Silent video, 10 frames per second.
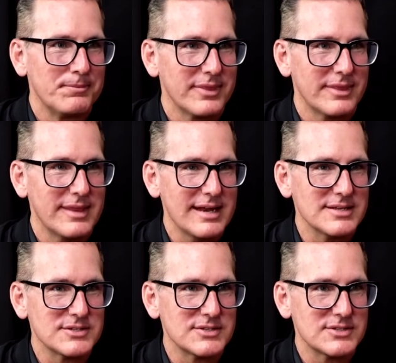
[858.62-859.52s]
That
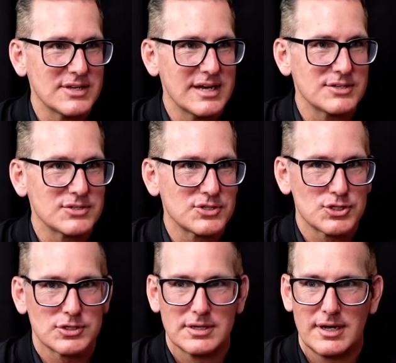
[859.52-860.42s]
is
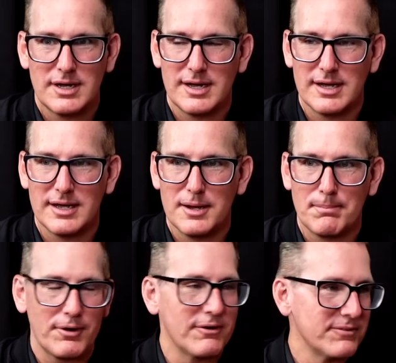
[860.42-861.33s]
such a
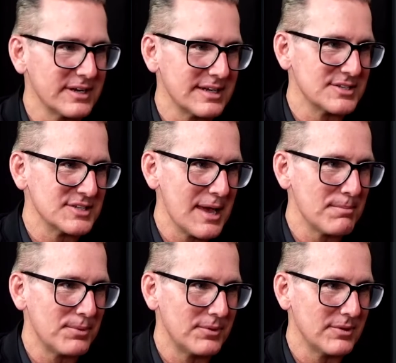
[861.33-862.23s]
perfect
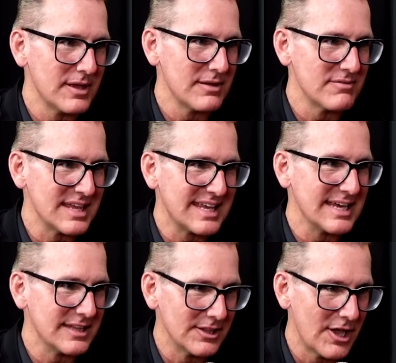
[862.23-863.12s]
example of the
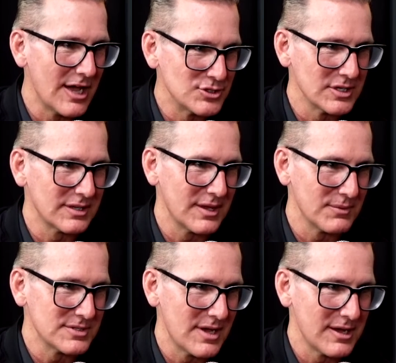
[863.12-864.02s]
kid logic that we
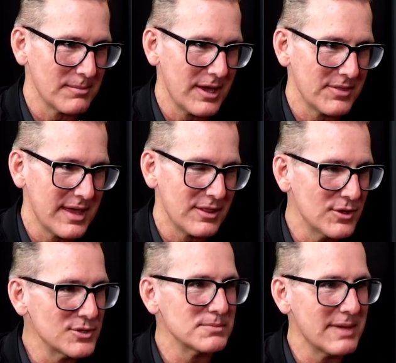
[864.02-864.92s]
talk about, that
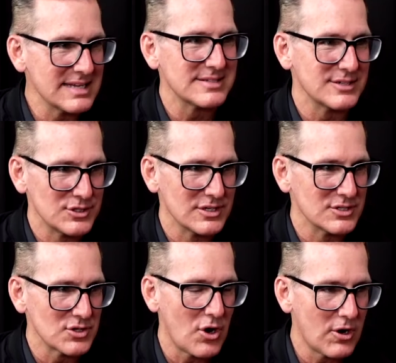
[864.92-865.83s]
those
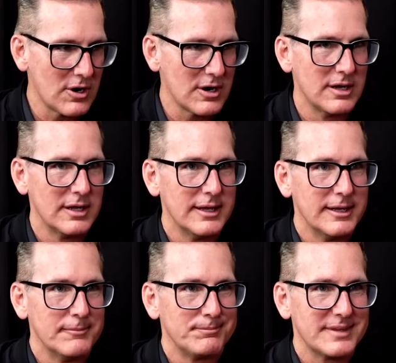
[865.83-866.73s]
messages are
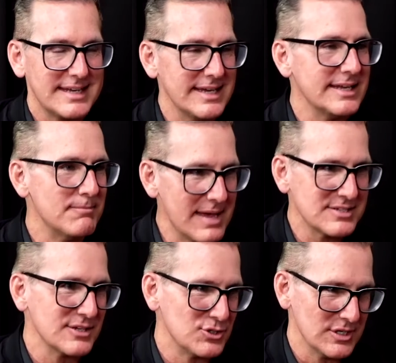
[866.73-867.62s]
kid
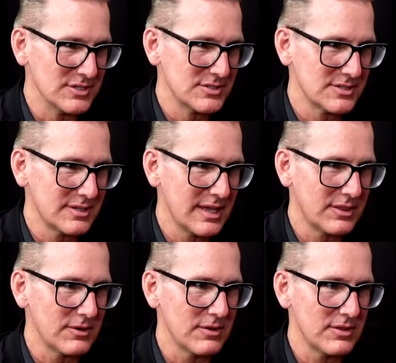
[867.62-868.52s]
messages. Like
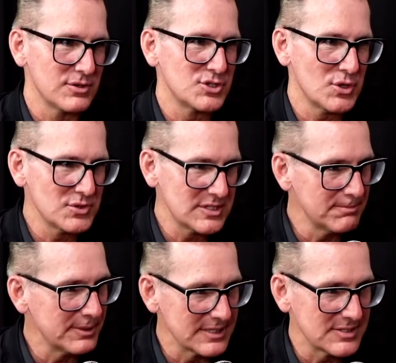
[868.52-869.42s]
they're so
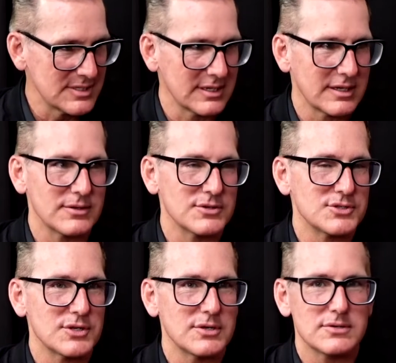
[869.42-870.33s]
simplistic and they're
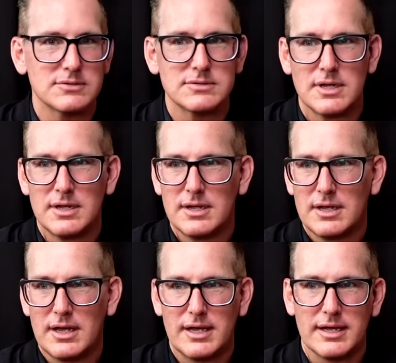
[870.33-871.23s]
so
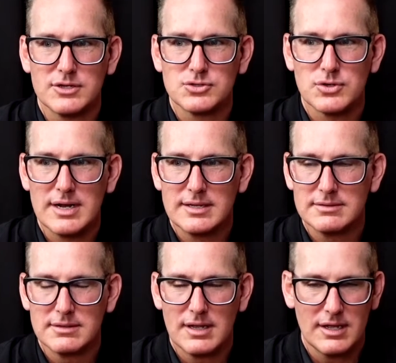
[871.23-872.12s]

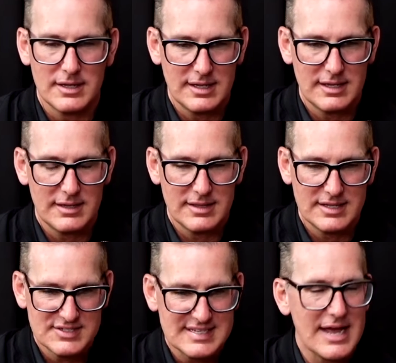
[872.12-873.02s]
they
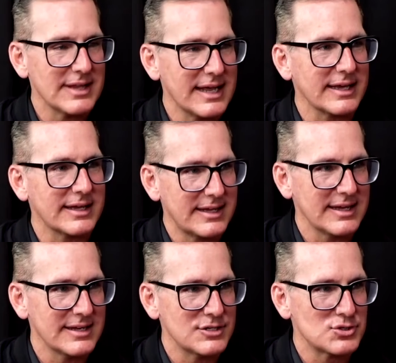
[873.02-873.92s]
sound like a
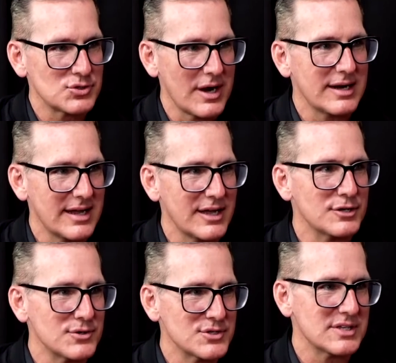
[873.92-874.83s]
kid trying to
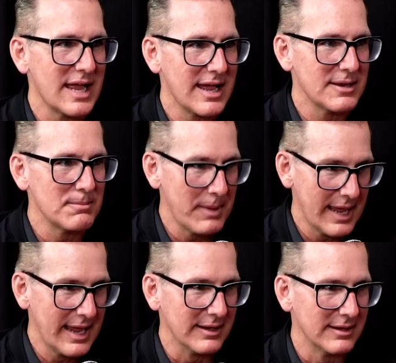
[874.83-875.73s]
understand
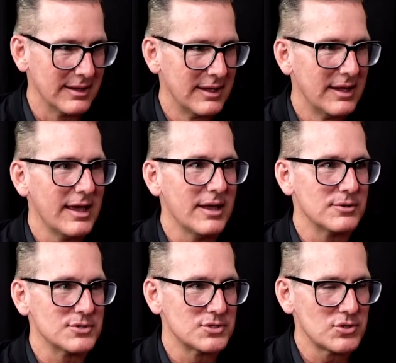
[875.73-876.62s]
pain
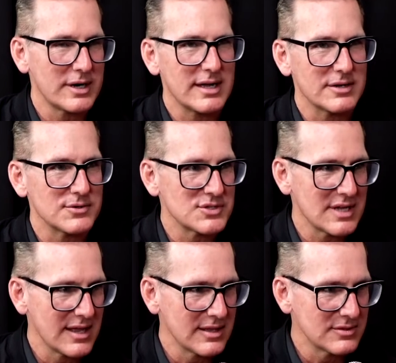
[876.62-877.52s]
and trying to
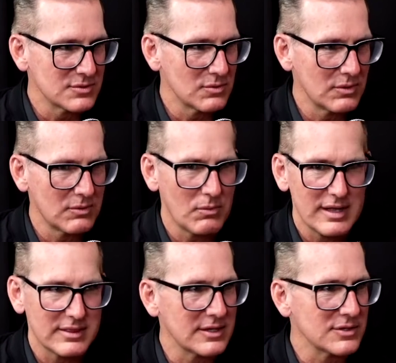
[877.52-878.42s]
understand why
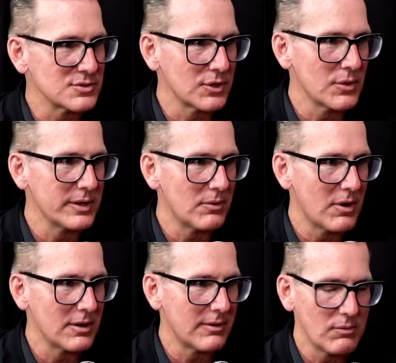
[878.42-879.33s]
things are going
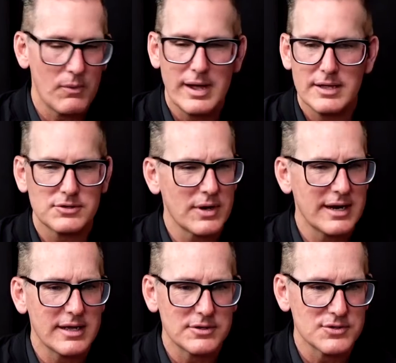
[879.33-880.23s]
wrong, or try
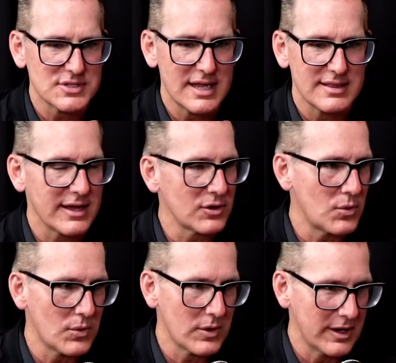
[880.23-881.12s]
to understand that
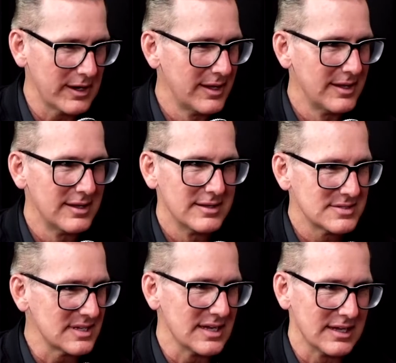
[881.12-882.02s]
court
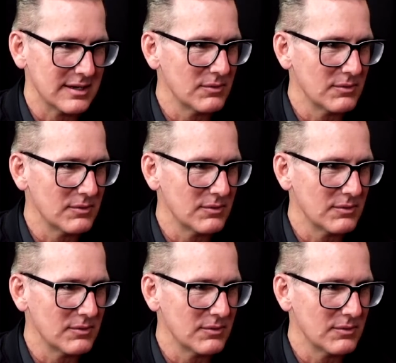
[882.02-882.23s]
scene.